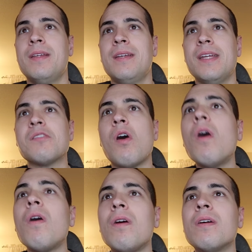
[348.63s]
It's
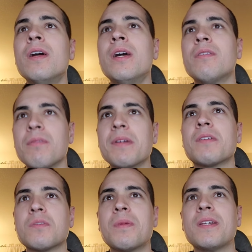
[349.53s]
all real
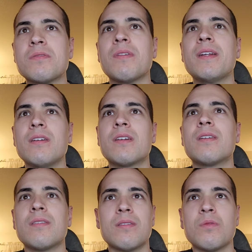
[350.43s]
space raider
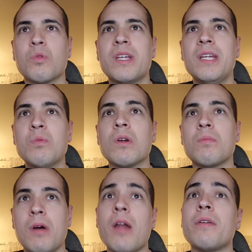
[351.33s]
keyword
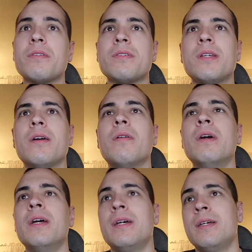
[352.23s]
models. So
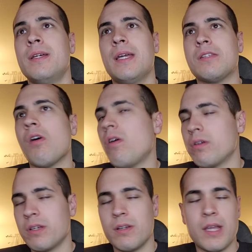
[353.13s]
it's all
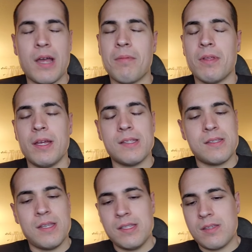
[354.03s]
your
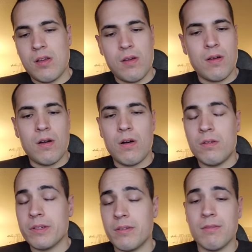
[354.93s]
Cavalites, it's
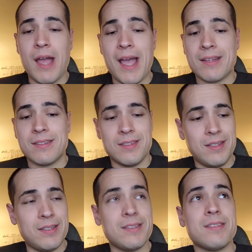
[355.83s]
all your Racks,
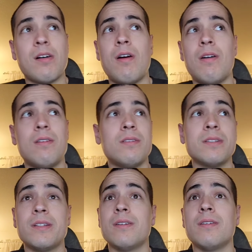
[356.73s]
it's all
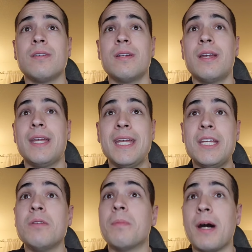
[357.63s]
your
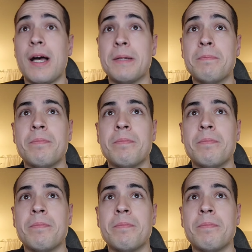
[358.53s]
Incubi.